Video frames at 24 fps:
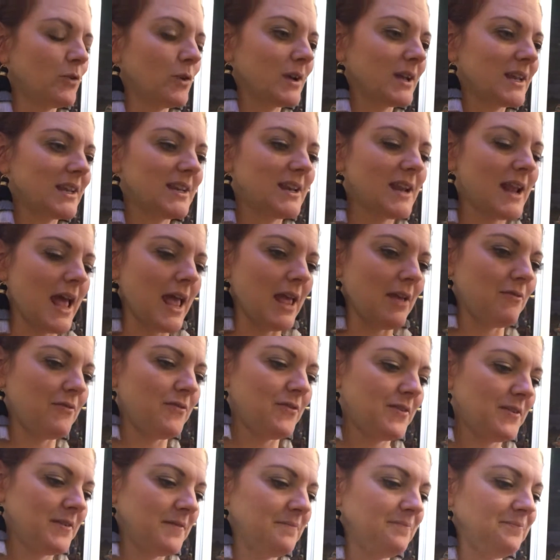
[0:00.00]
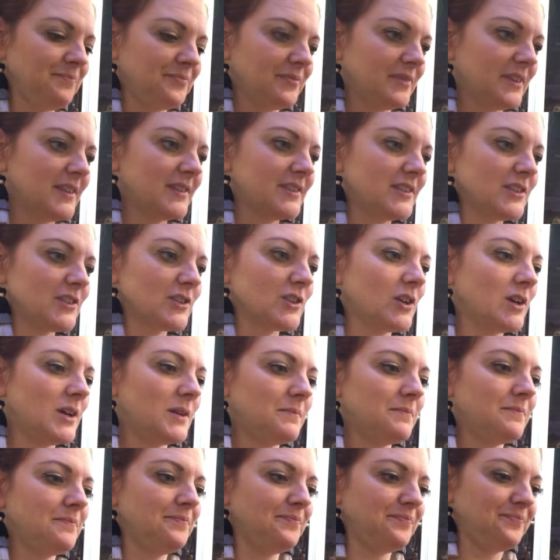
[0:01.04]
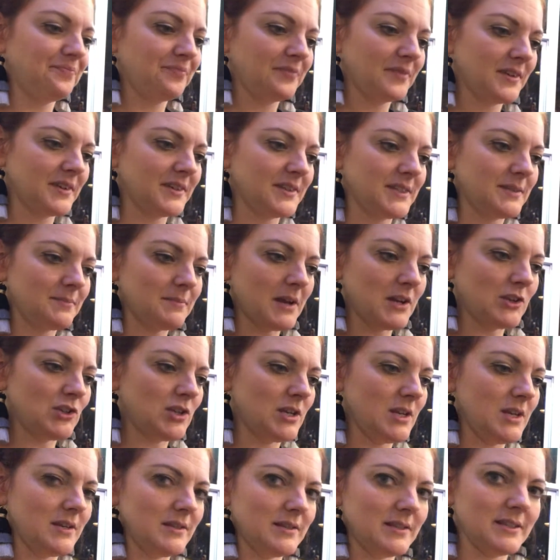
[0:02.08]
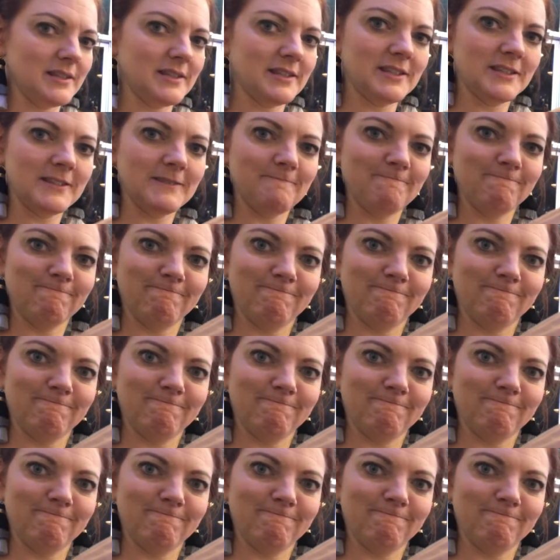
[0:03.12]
Fork and knife. This is good because my cheese is.